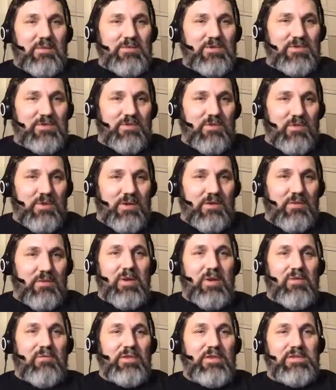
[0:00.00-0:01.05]
in there. I'm just going down. to
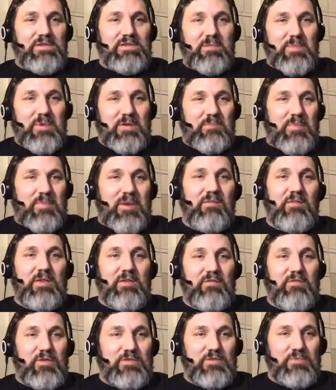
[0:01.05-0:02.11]
Beverly's up there.
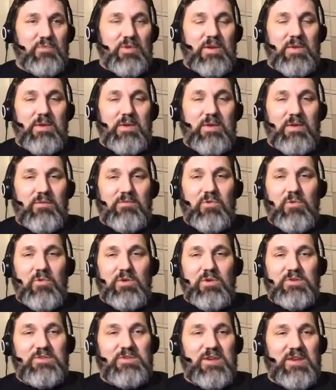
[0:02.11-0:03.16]
Beverly, the first one in there, of
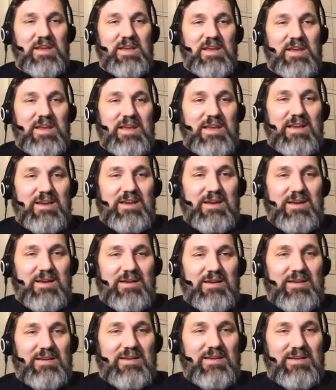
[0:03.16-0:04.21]
course.
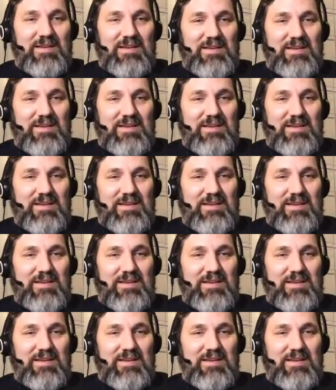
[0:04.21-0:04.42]
Uh,